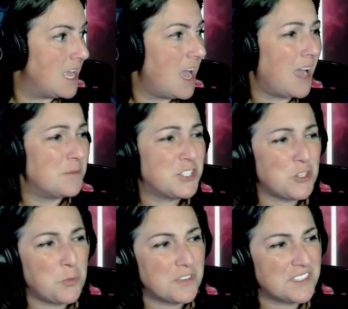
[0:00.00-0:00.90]
I'm
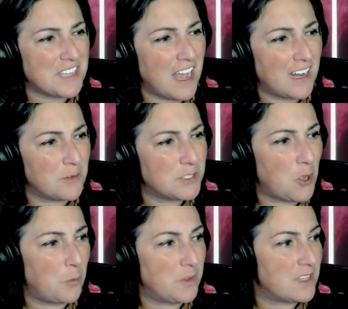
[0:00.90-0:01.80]
super sad. I was
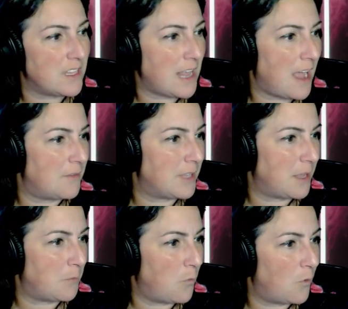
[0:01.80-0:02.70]
hoping that they'd have like
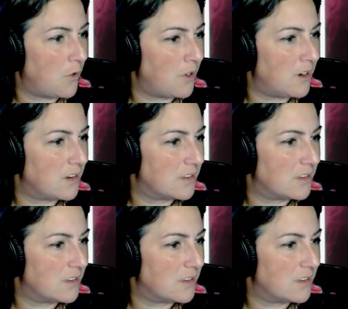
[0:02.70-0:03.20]
more